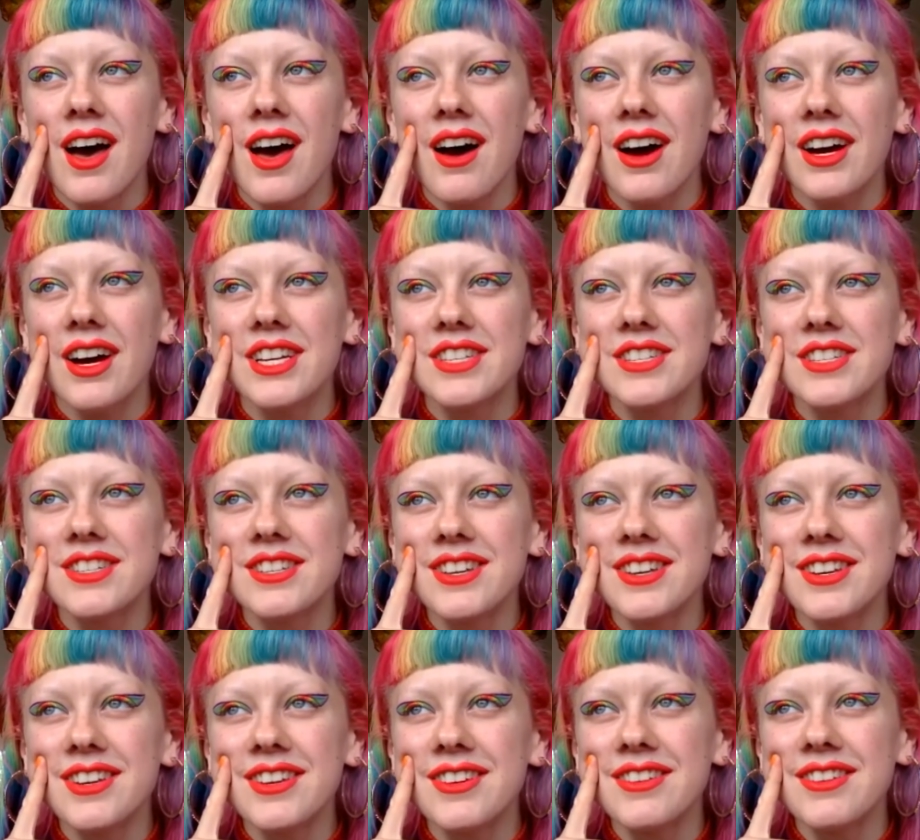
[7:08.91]

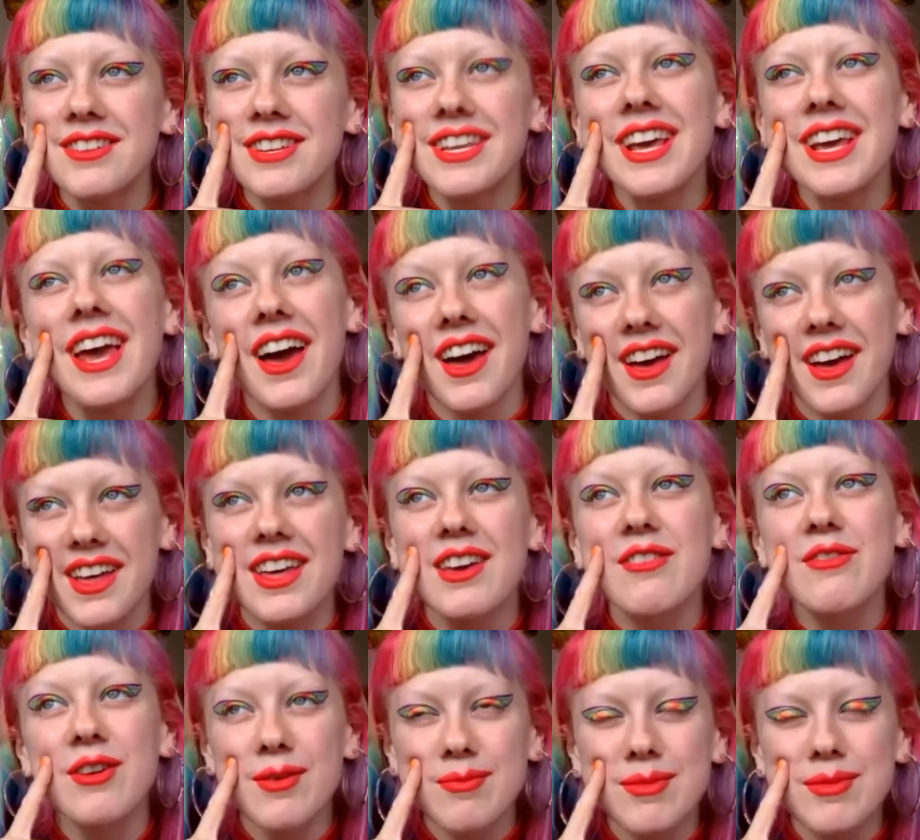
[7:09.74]

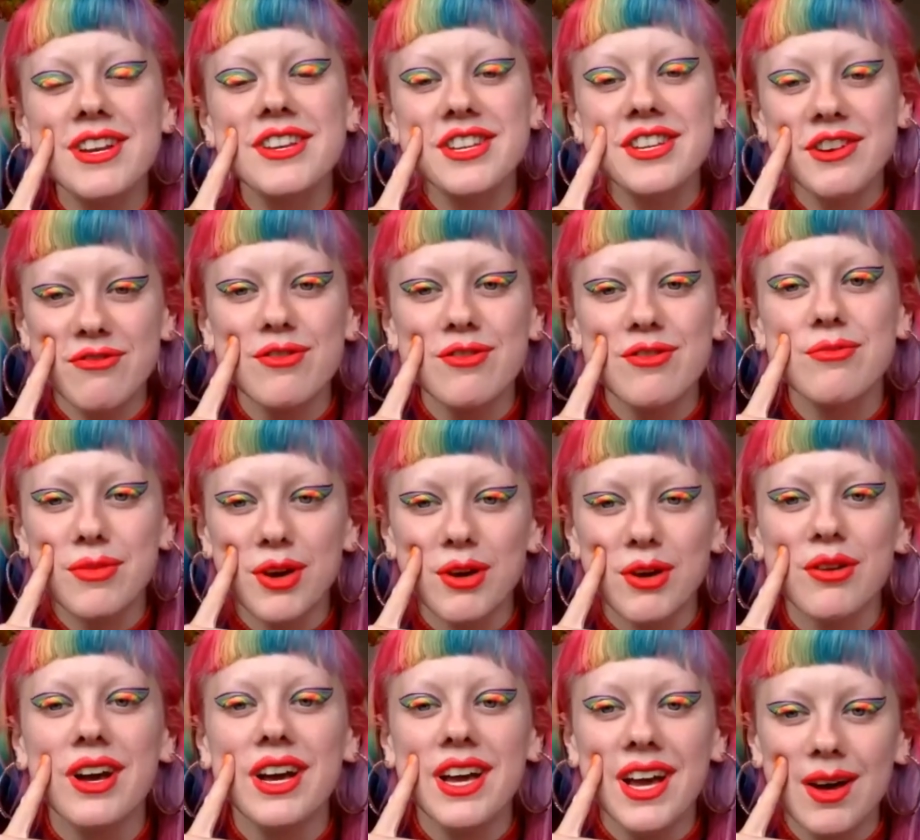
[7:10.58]
if I'm in a different
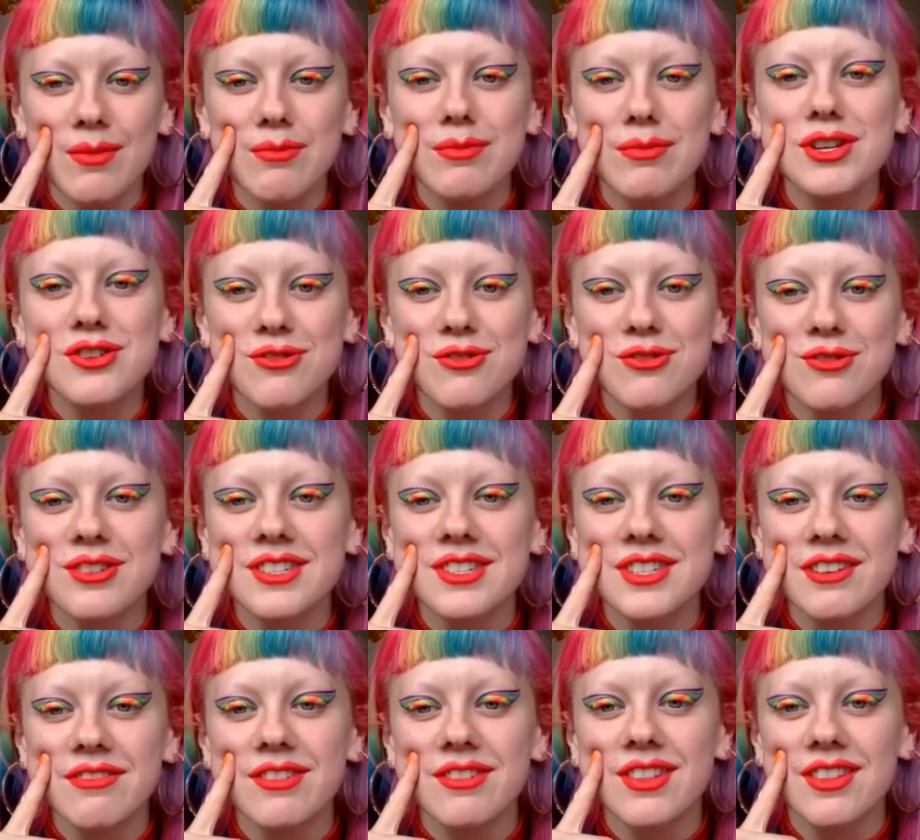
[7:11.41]
mood, I can be drawn to
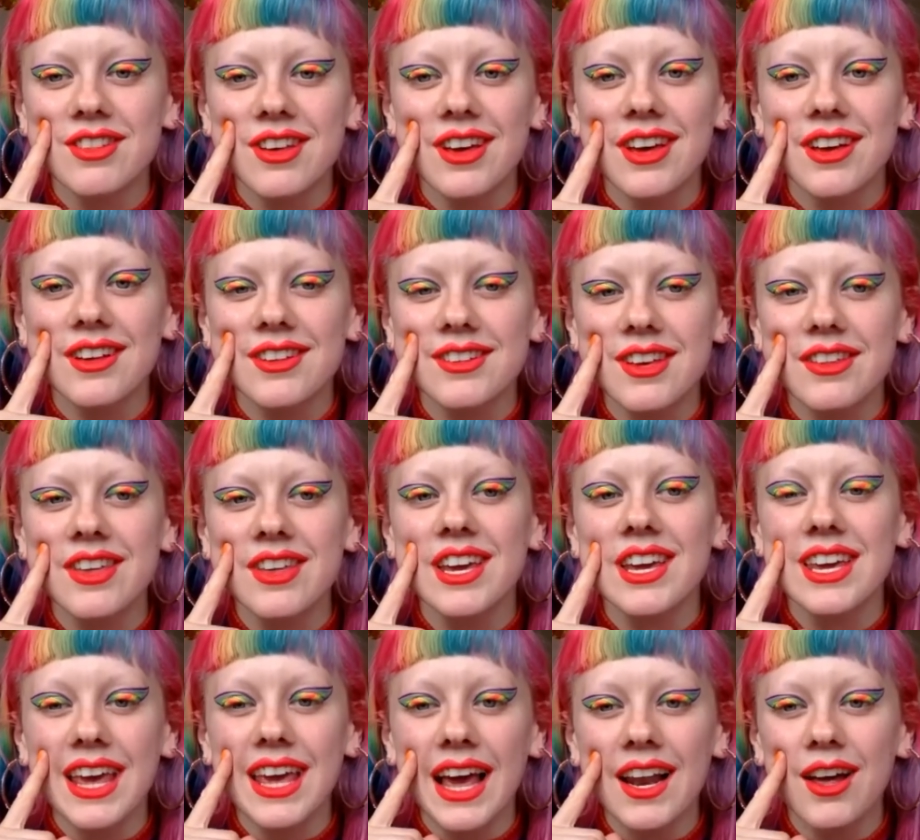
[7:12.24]
different things. I think
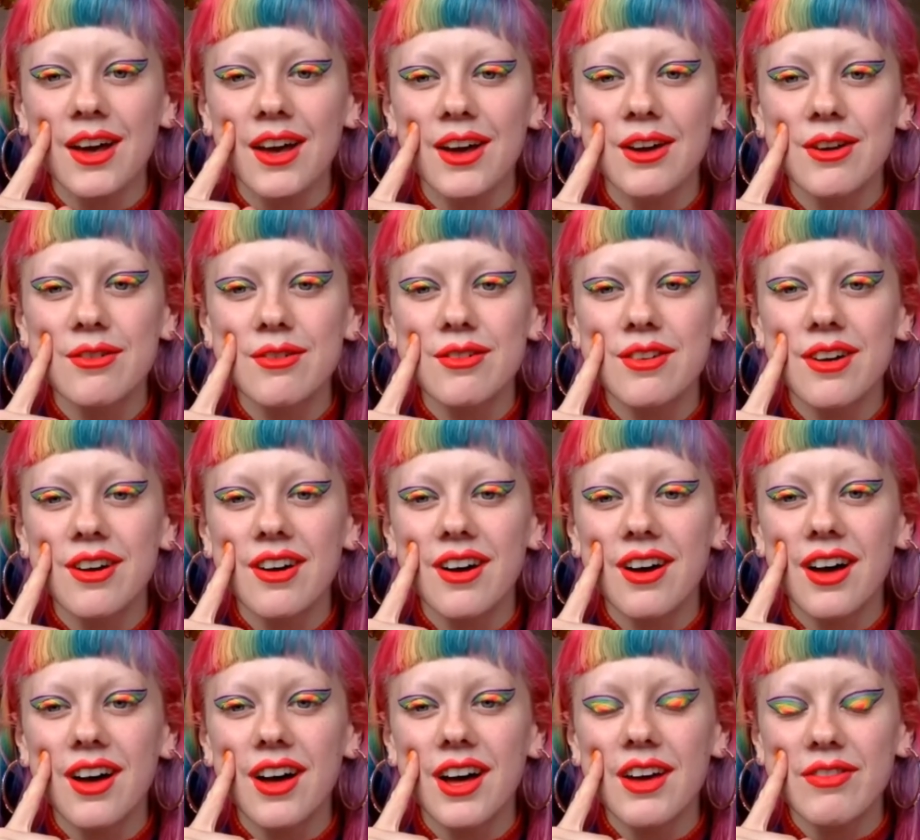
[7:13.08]
yellow,
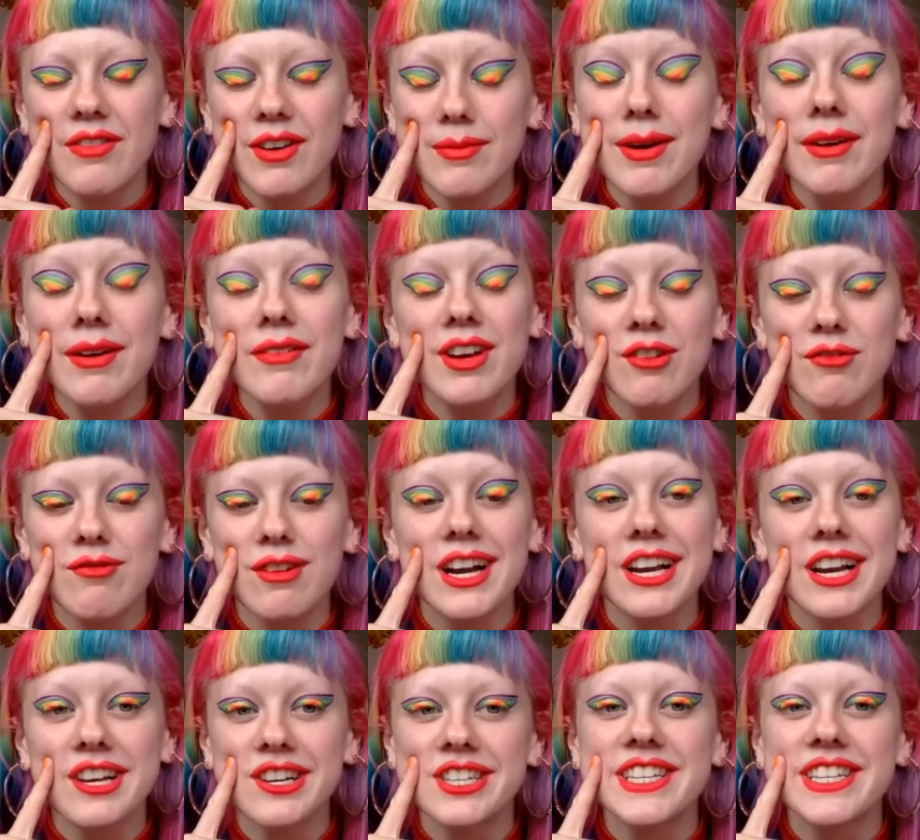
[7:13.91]
if I'm having a
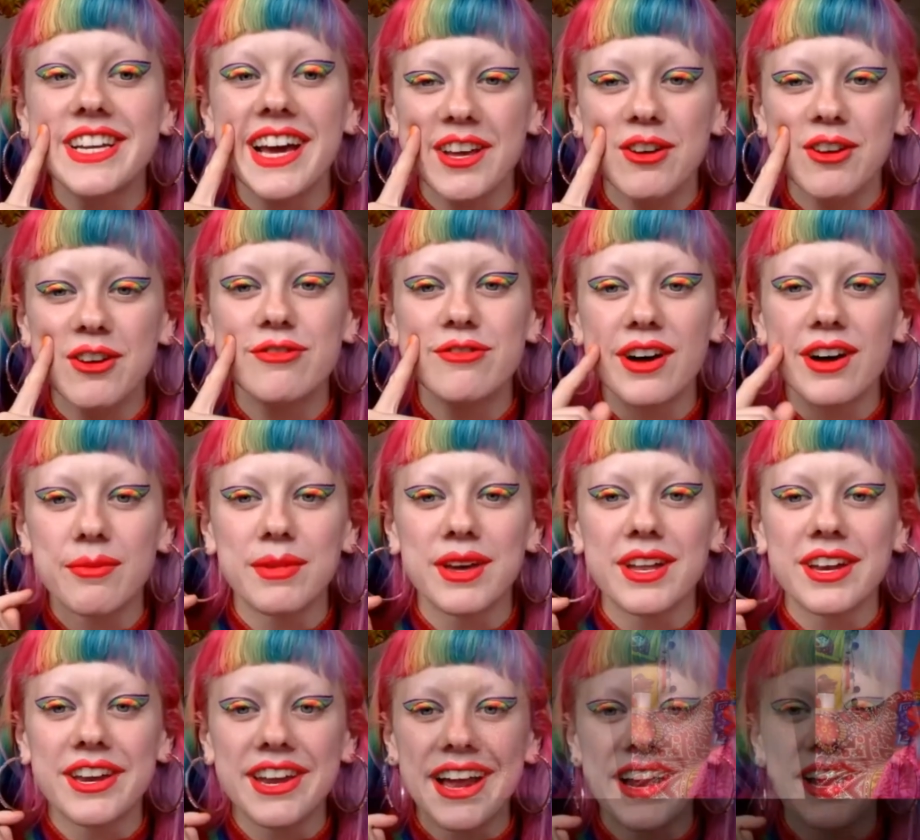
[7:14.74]
really good day, you'll find me in yellow.